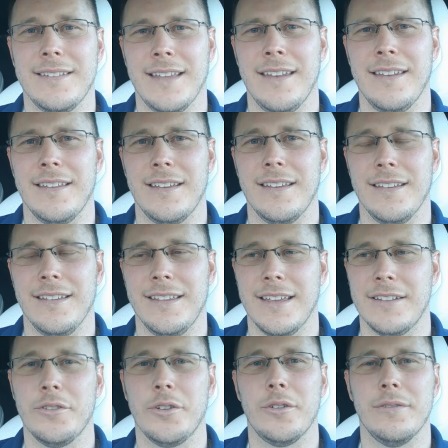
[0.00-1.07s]
tend to
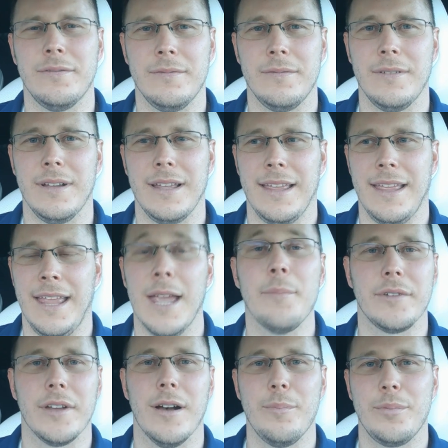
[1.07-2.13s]
get a little
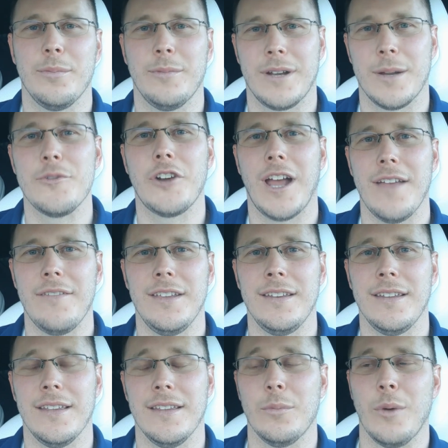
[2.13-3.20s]
amped up when I'm
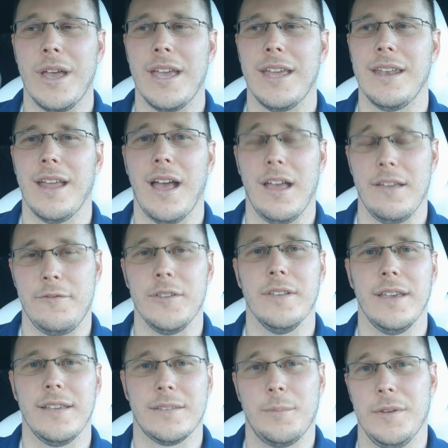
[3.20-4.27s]
driving is when I feel
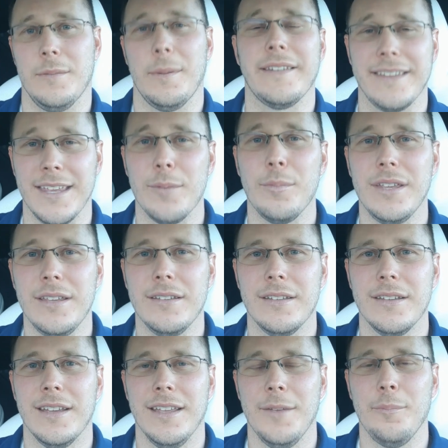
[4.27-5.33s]
like somebody's about to hit me.
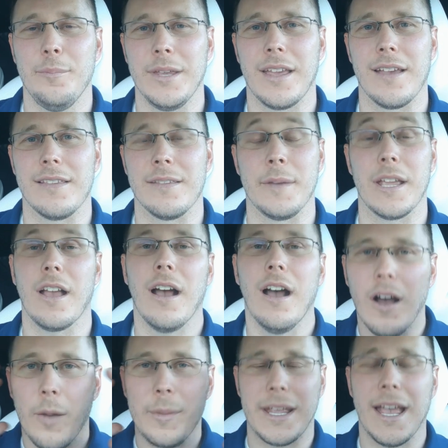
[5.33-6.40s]
Because I'm like,
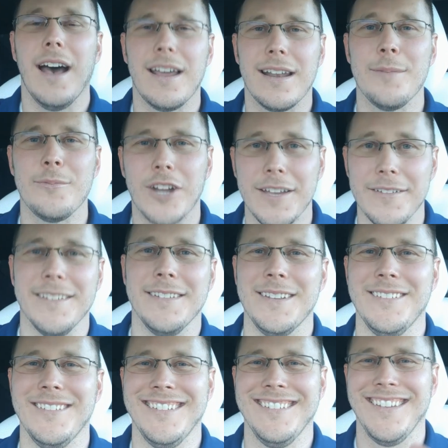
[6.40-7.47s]
oh my God, I'm driving
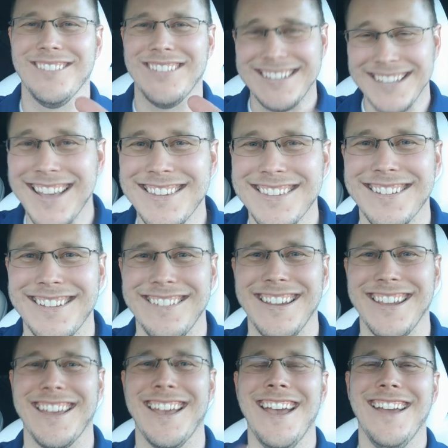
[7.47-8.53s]
my Tesla,
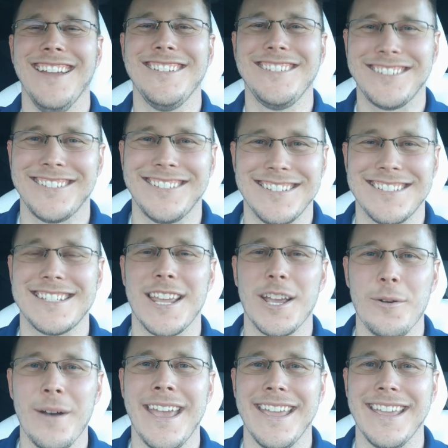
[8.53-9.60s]
like, stay
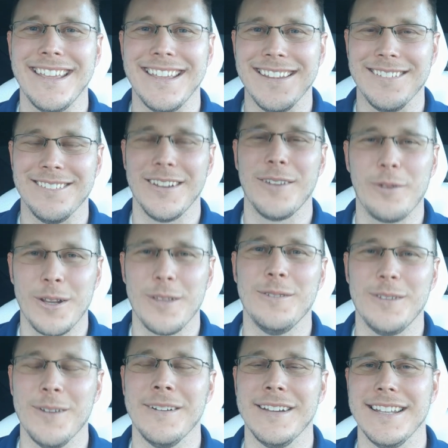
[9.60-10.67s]
away. You're like, what are you
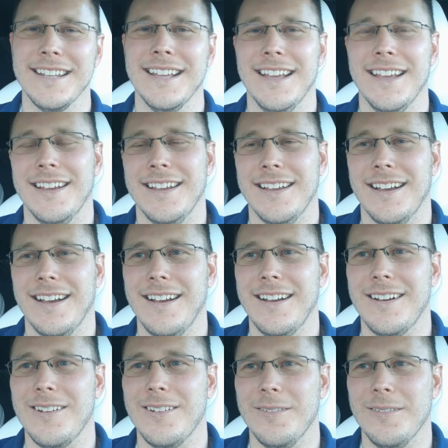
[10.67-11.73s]
doing?
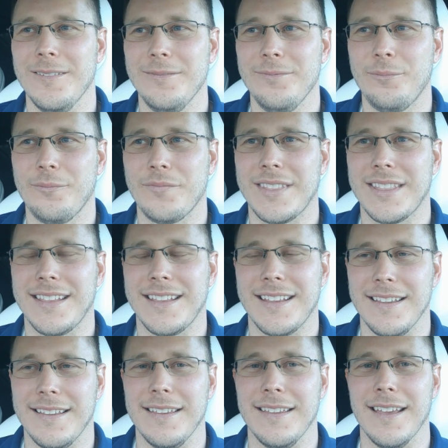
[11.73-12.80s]
I
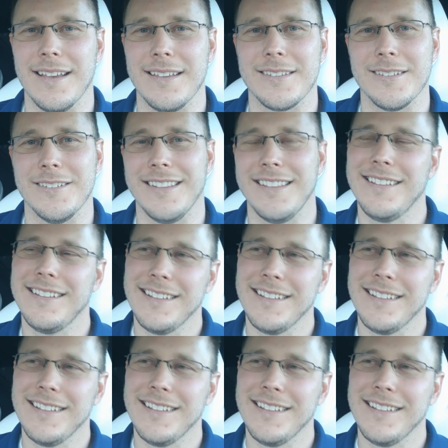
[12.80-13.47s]
don't